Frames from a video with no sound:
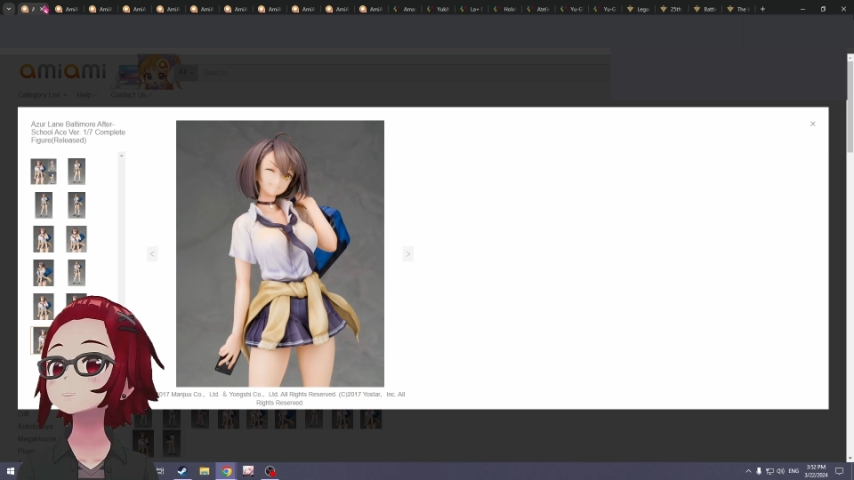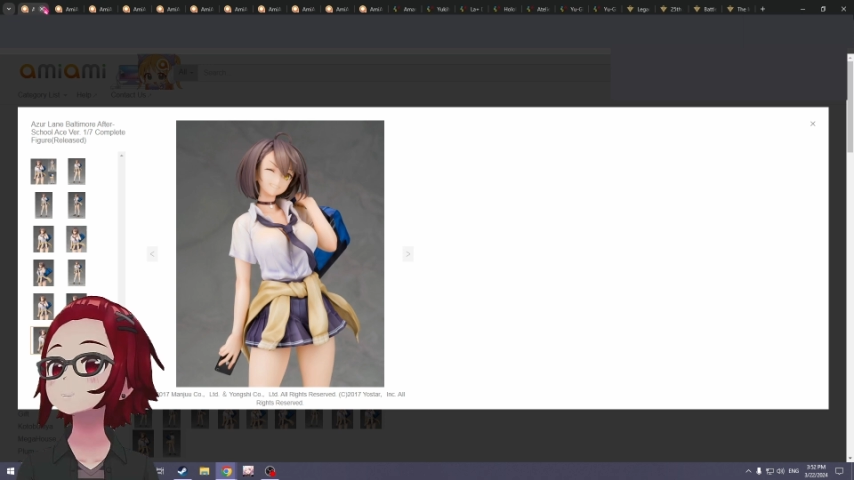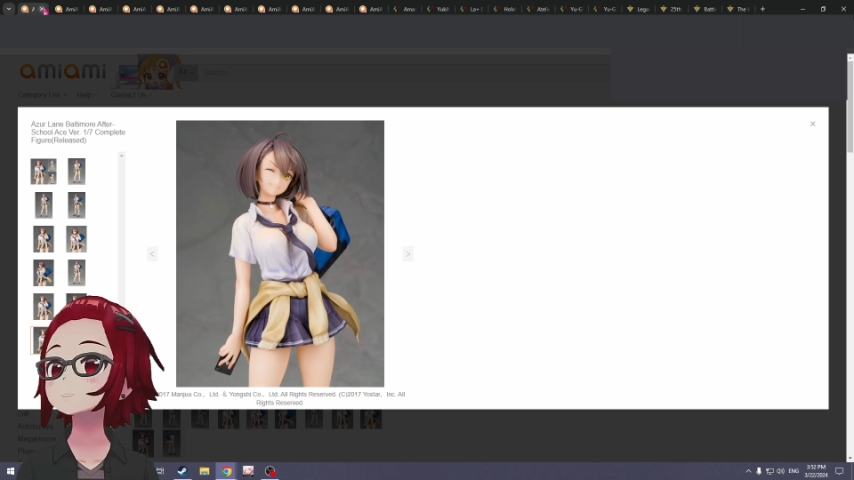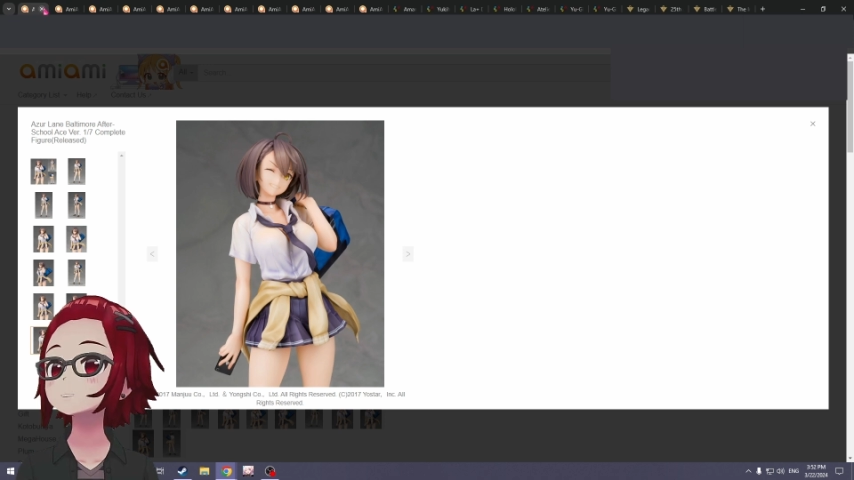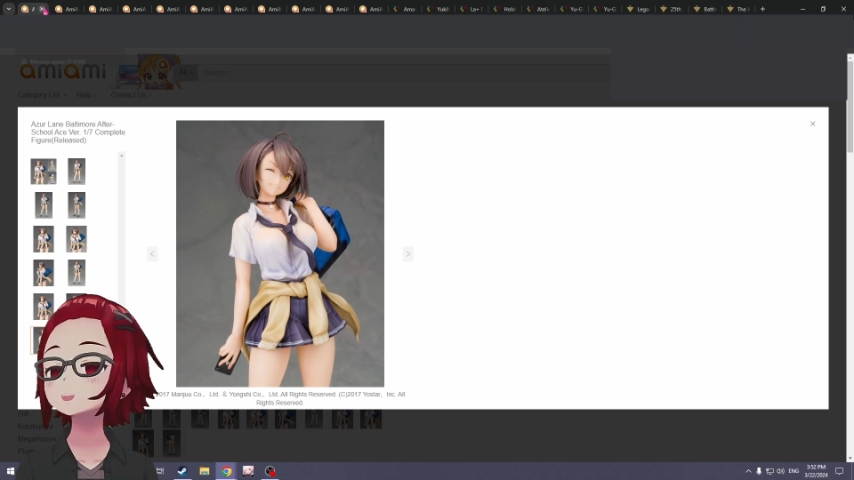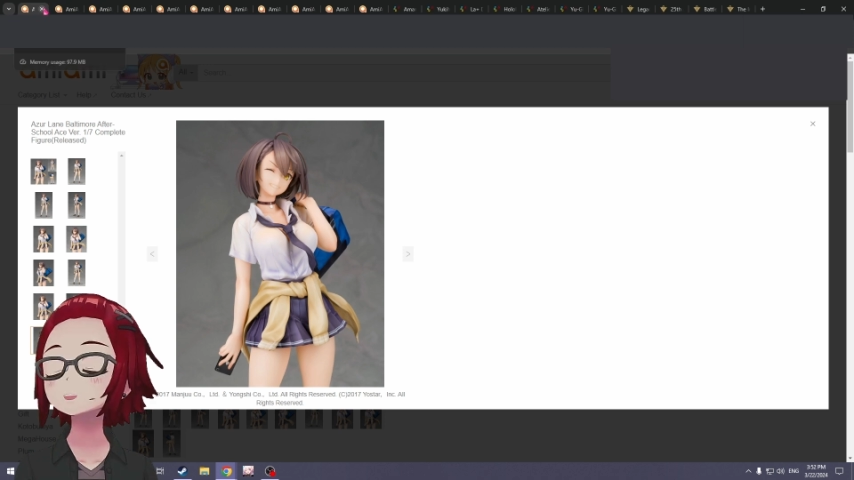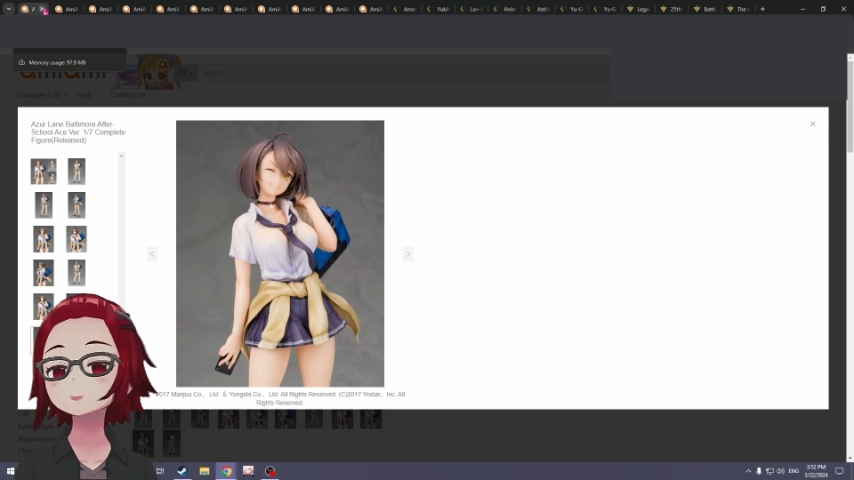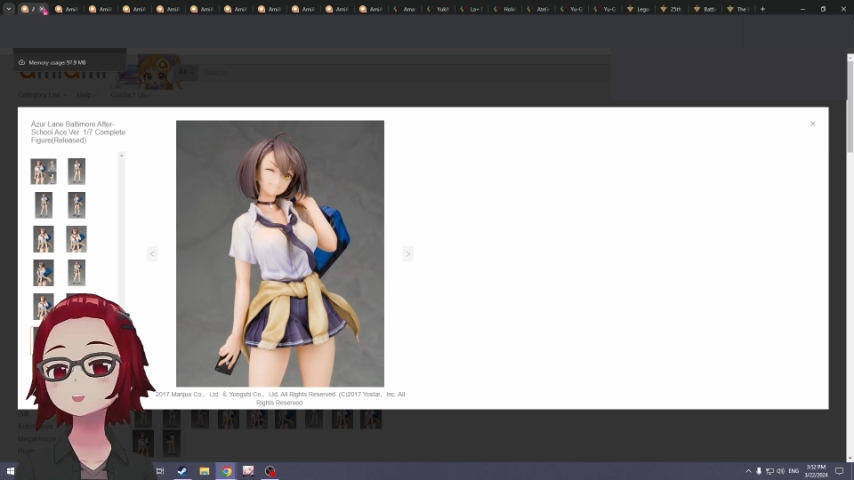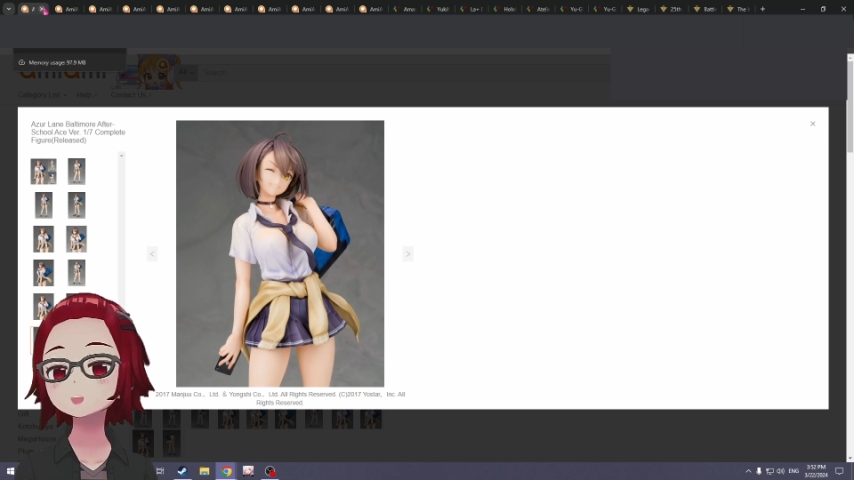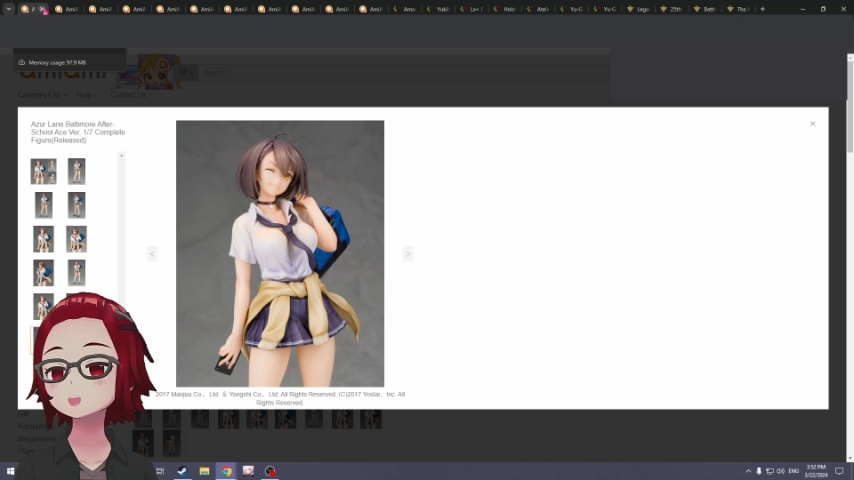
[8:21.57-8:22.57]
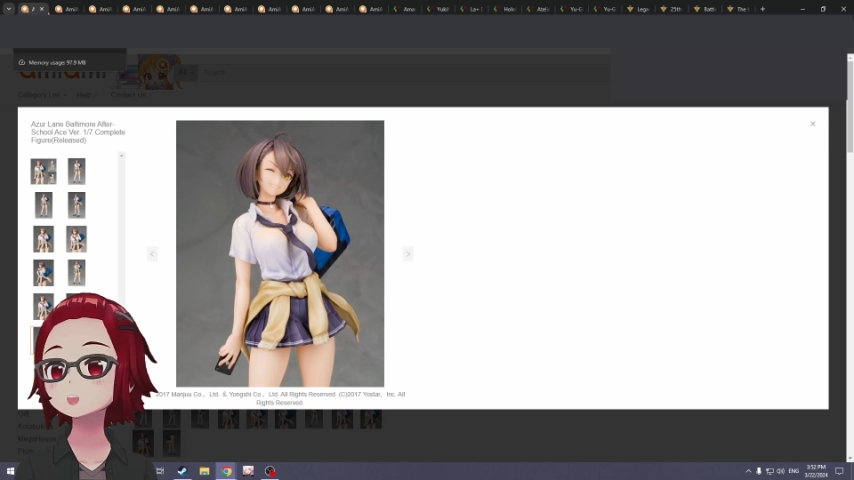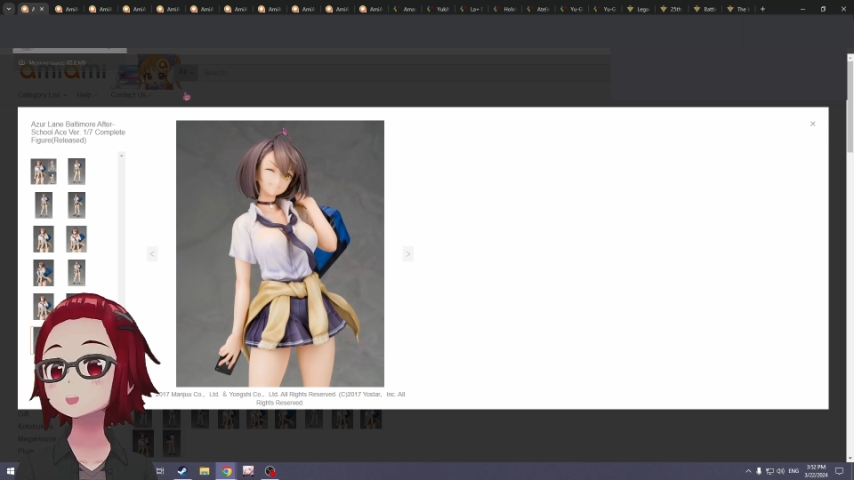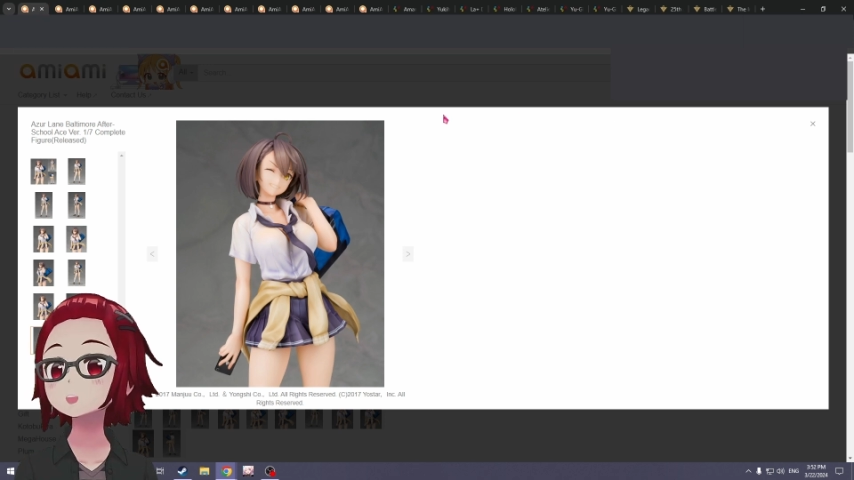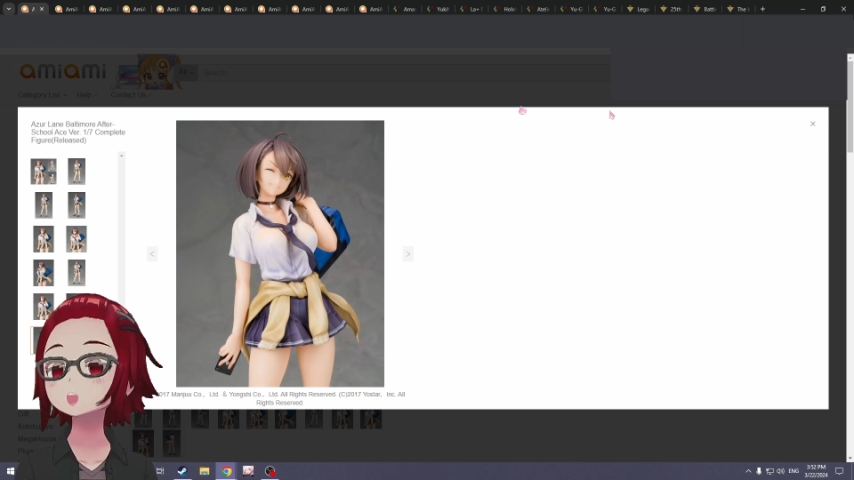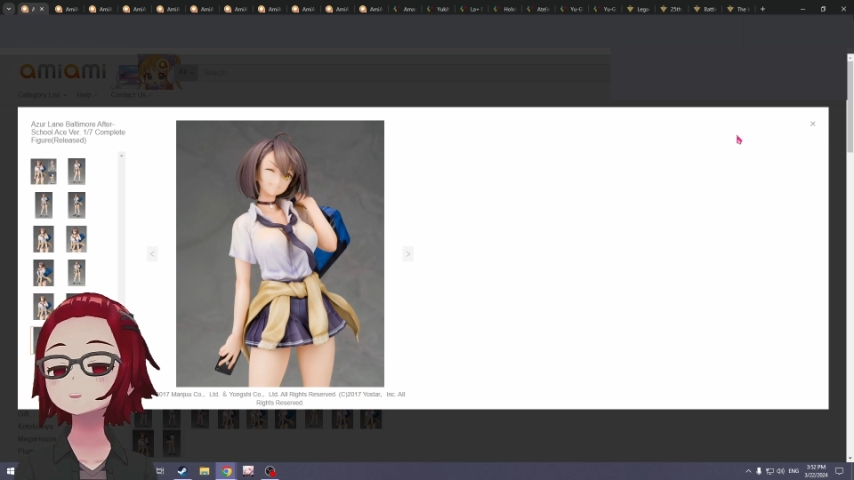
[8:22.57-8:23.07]
That's a video that'll be coming out.
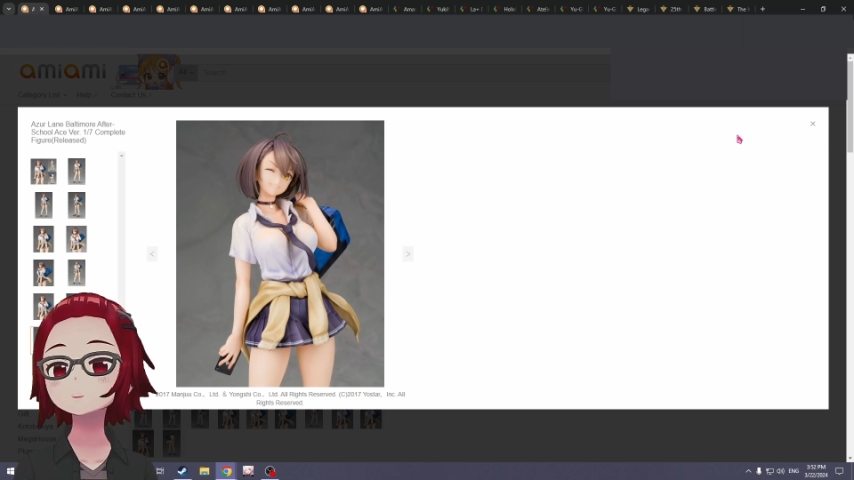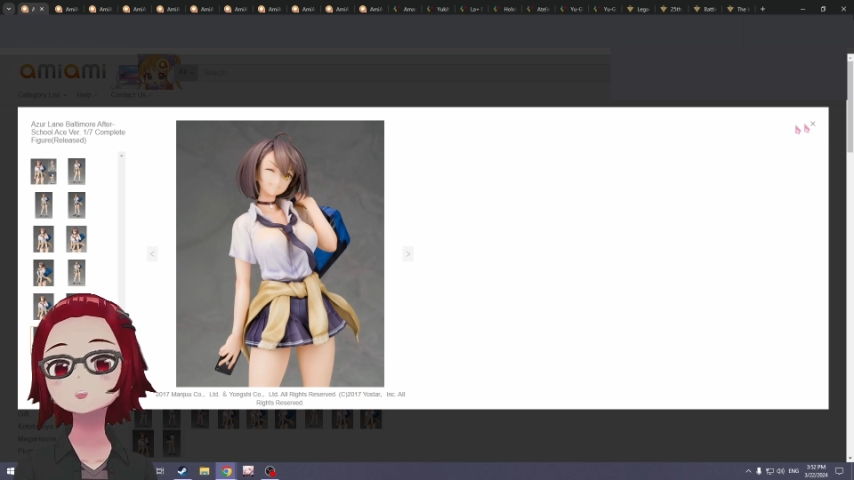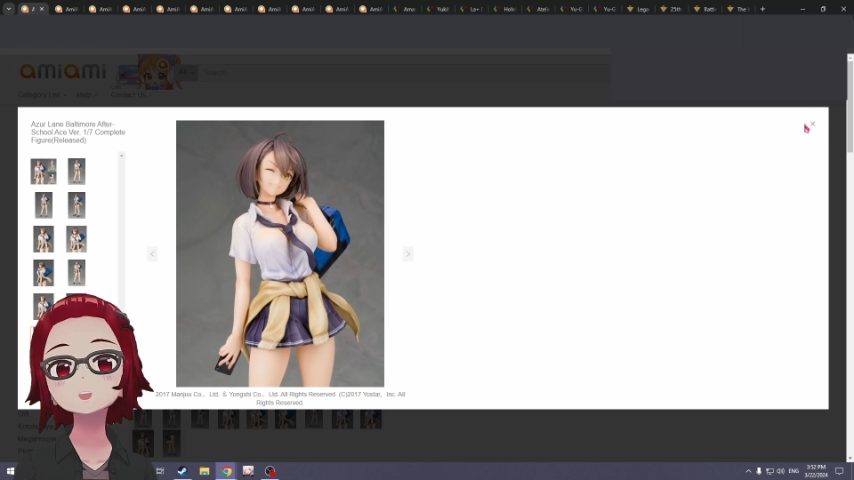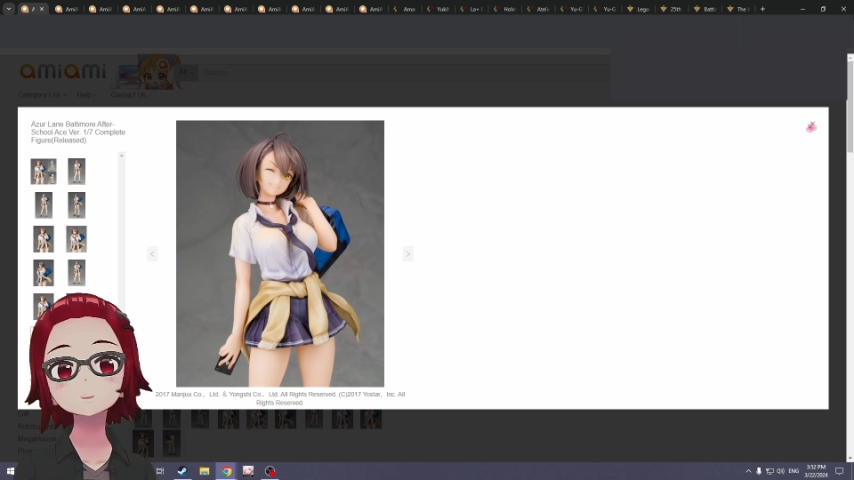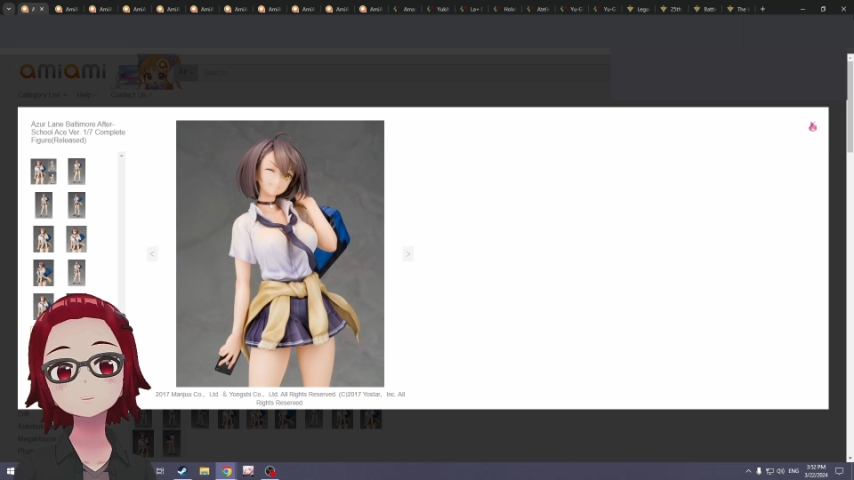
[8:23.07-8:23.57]
Well, actually, no, I